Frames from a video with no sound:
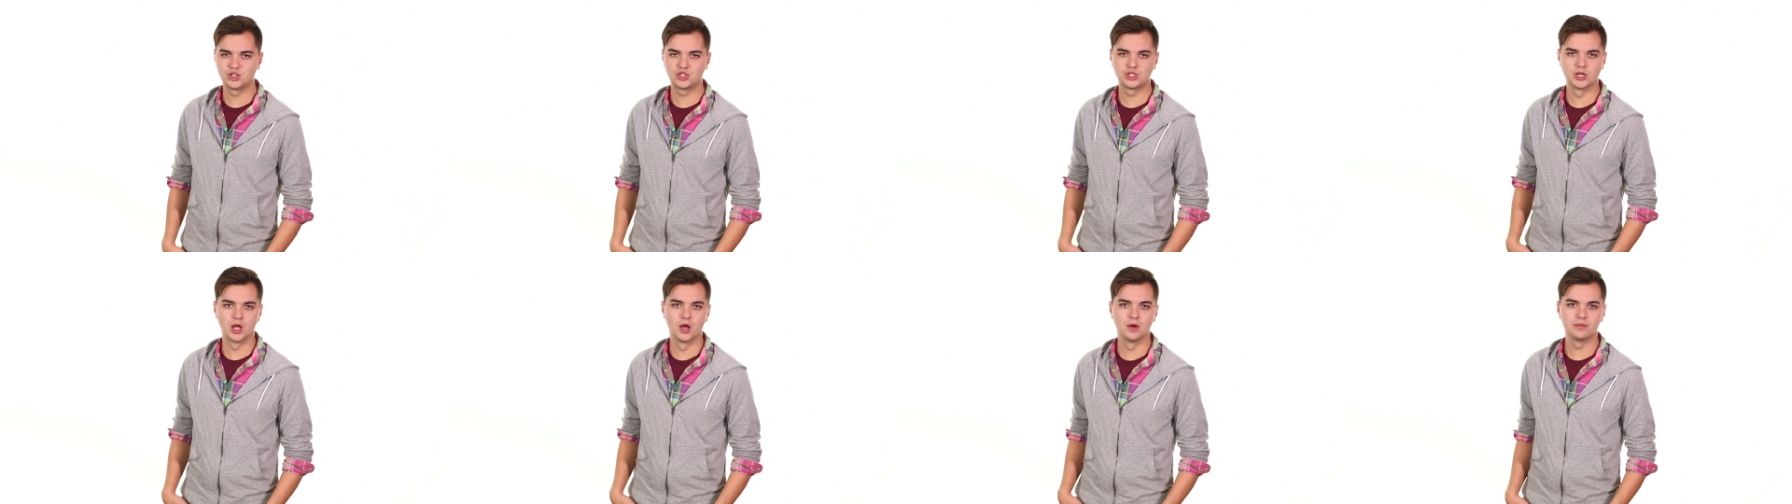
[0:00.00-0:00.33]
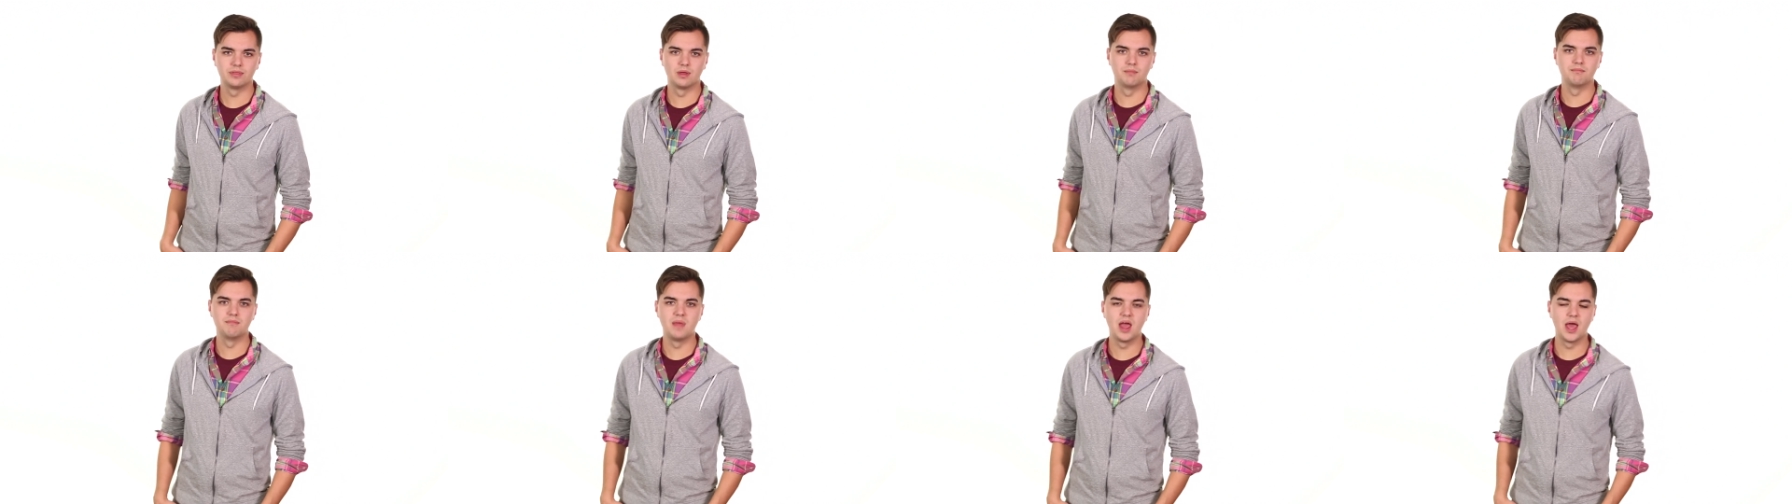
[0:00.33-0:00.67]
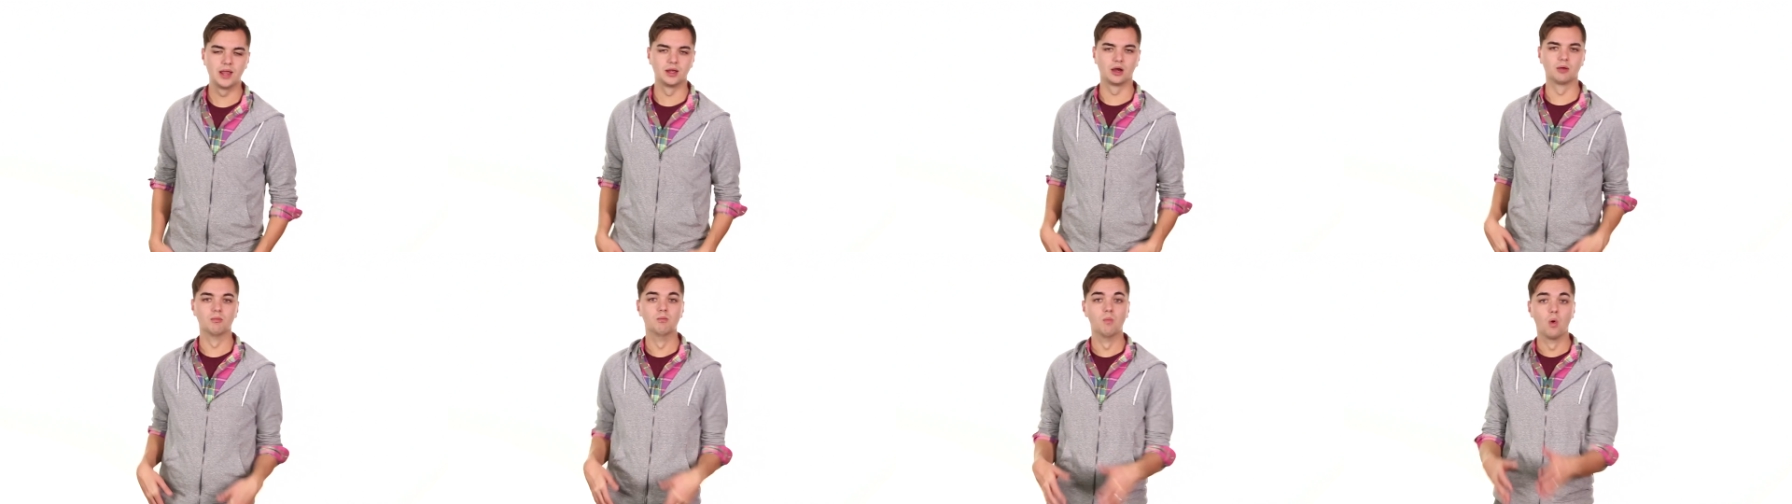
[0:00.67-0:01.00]
show that men
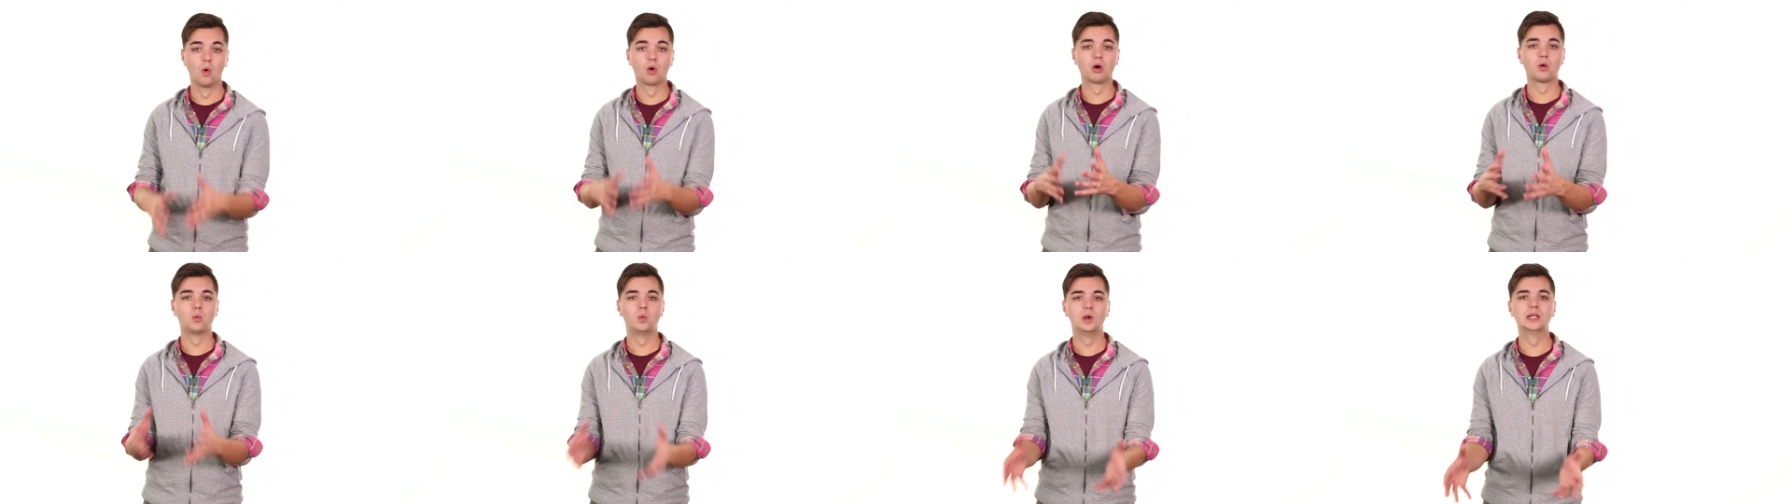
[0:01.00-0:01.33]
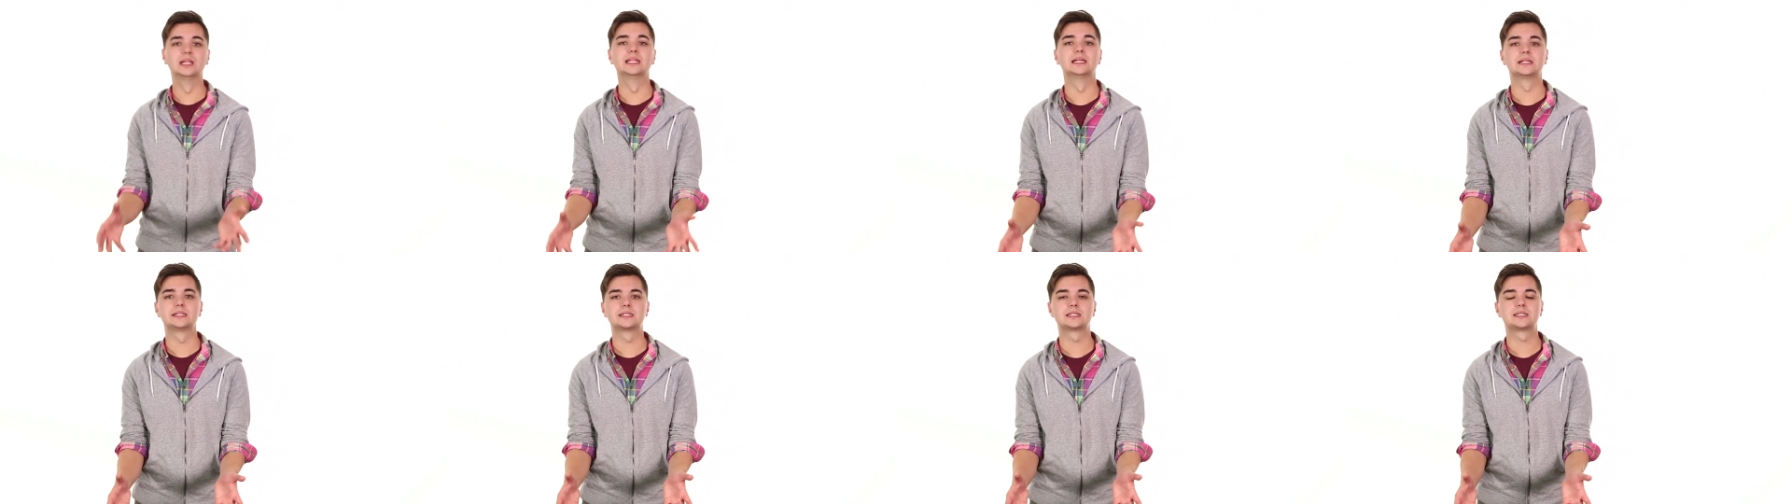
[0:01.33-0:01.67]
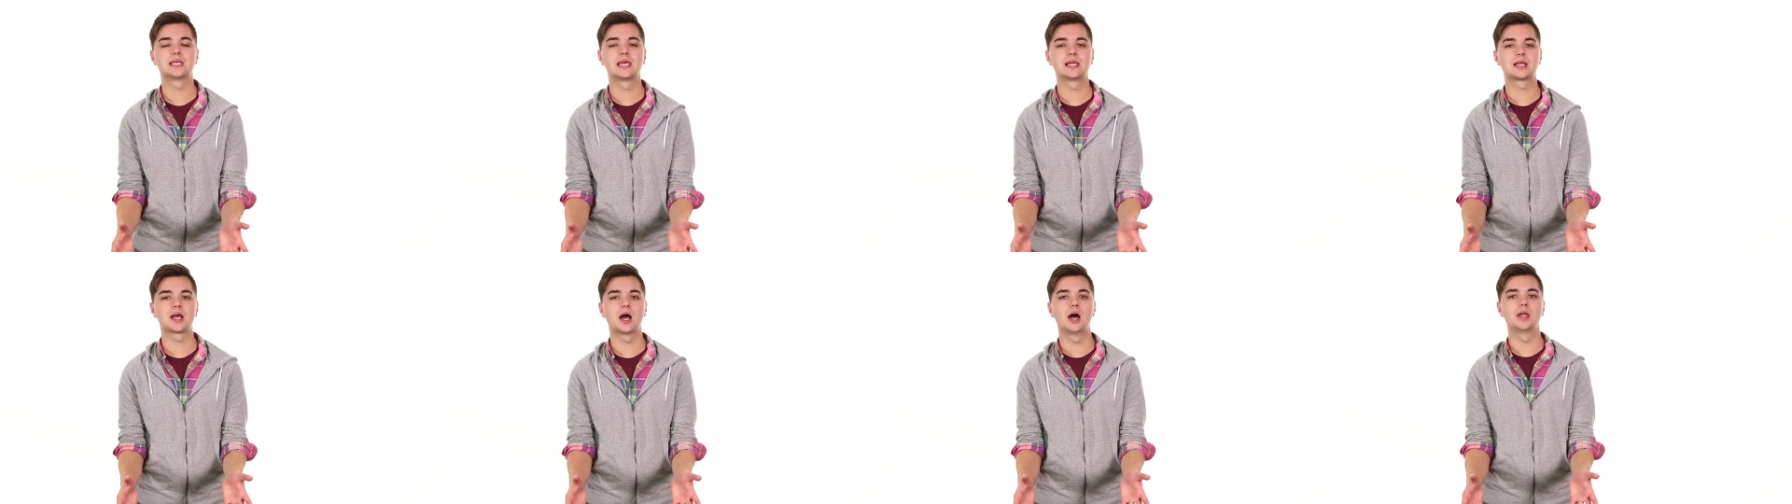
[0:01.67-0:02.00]
are more willing to
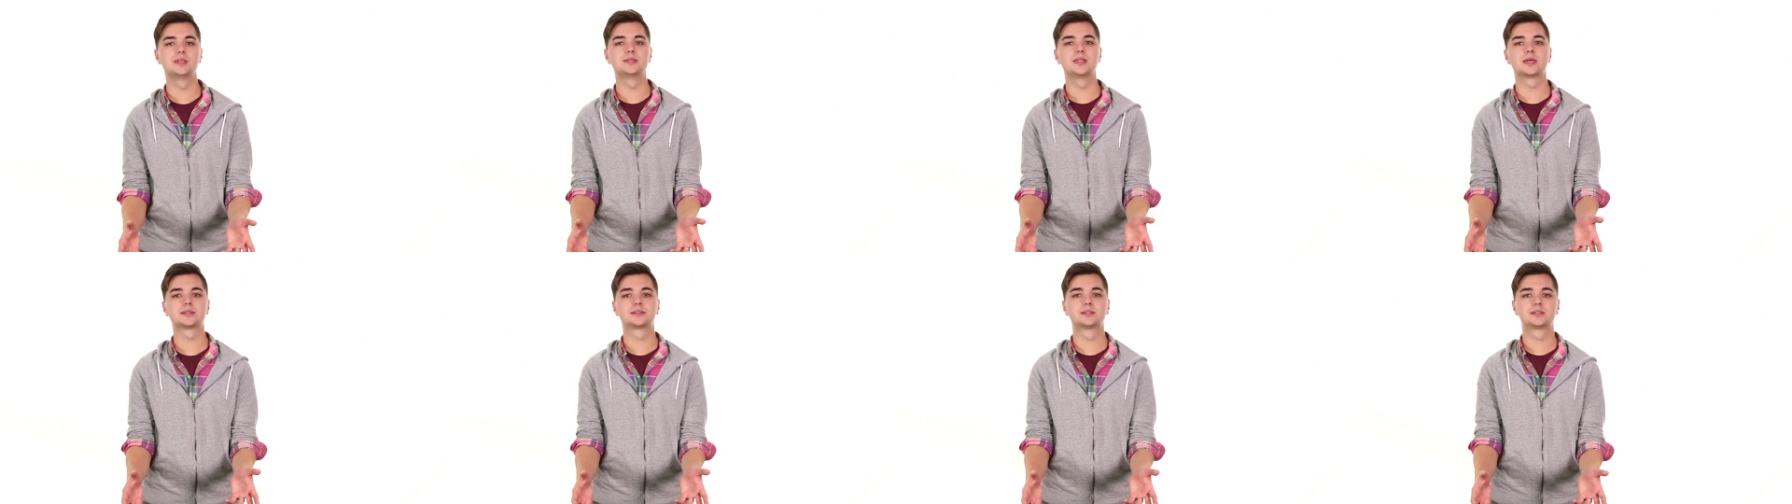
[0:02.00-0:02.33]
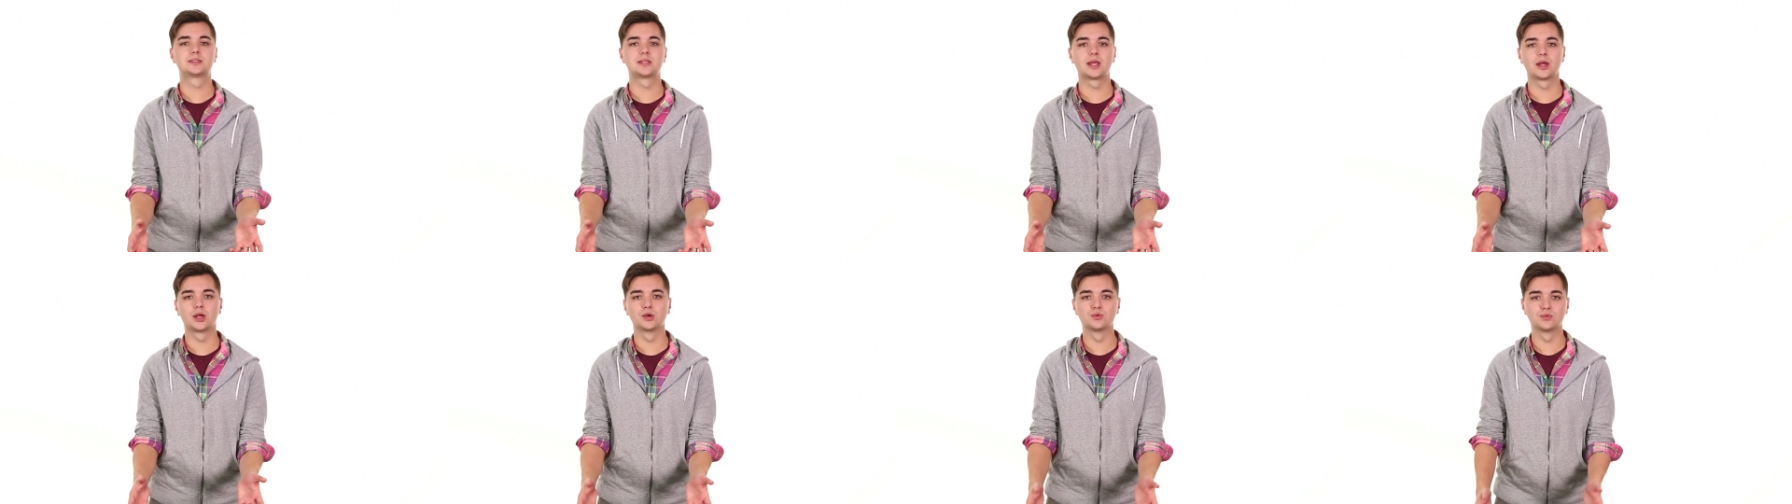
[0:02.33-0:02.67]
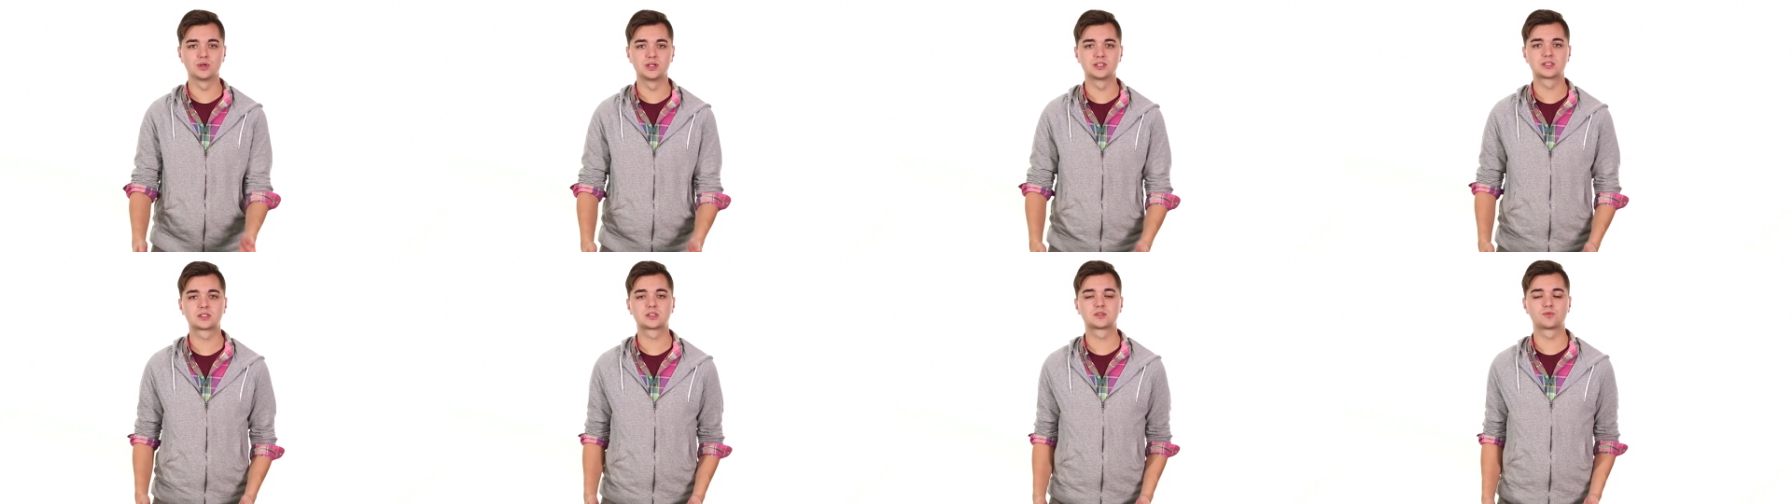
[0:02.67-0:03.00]
take unnecessary
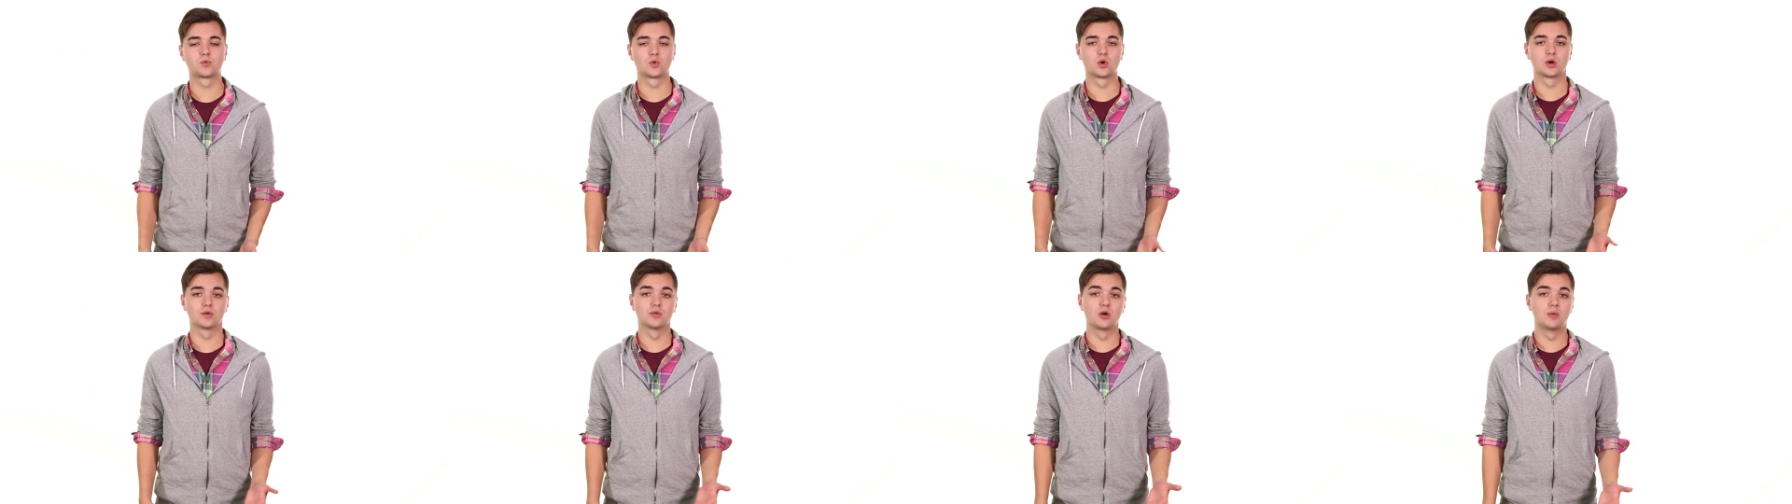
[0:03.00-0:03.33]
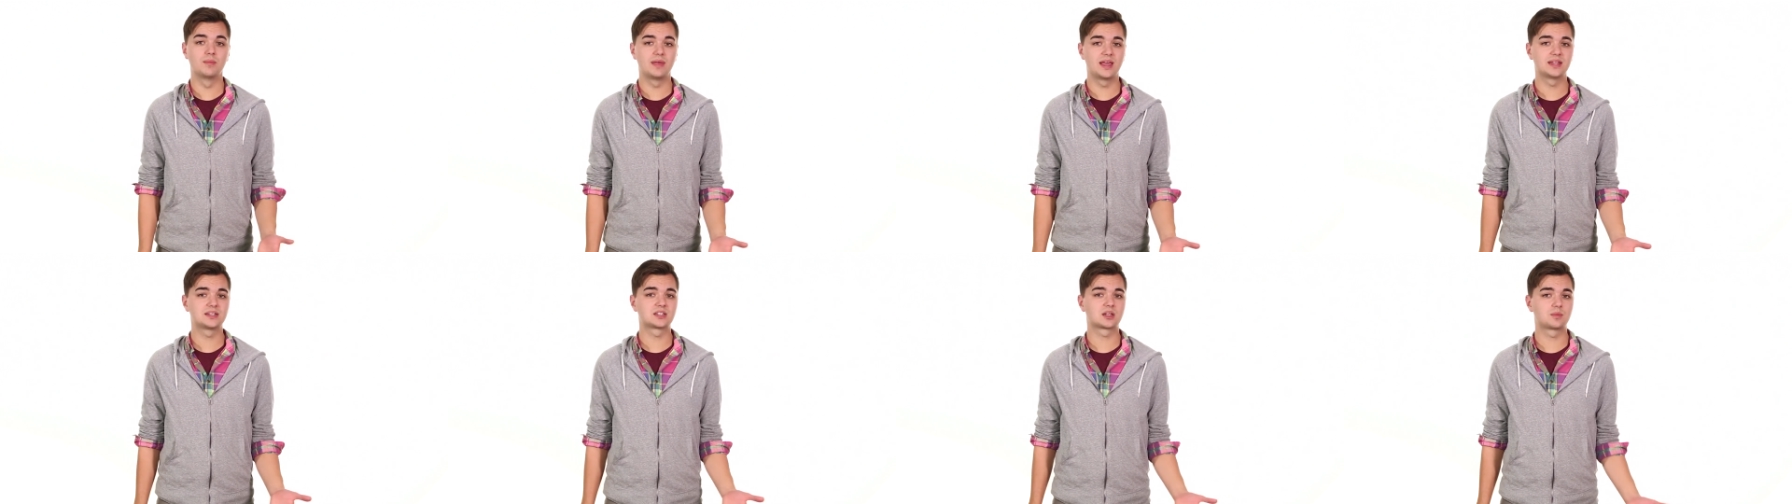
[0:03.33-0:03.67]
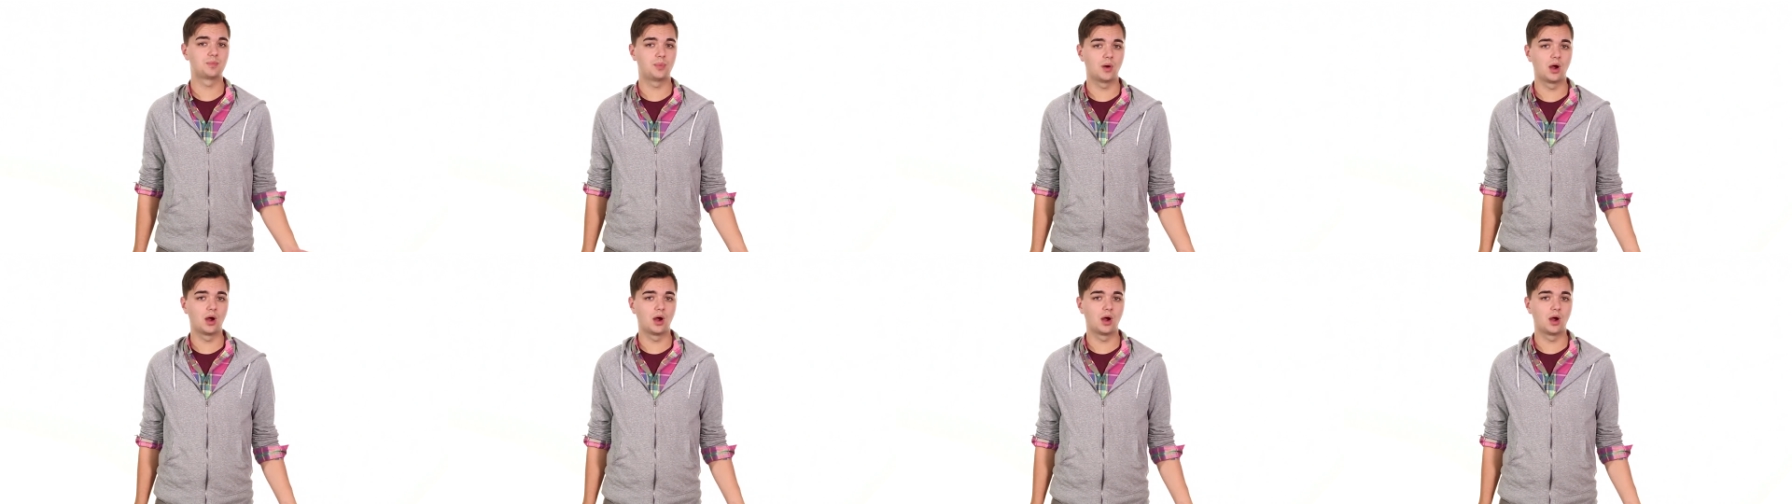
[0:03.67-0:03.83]
risks for a romantic romantic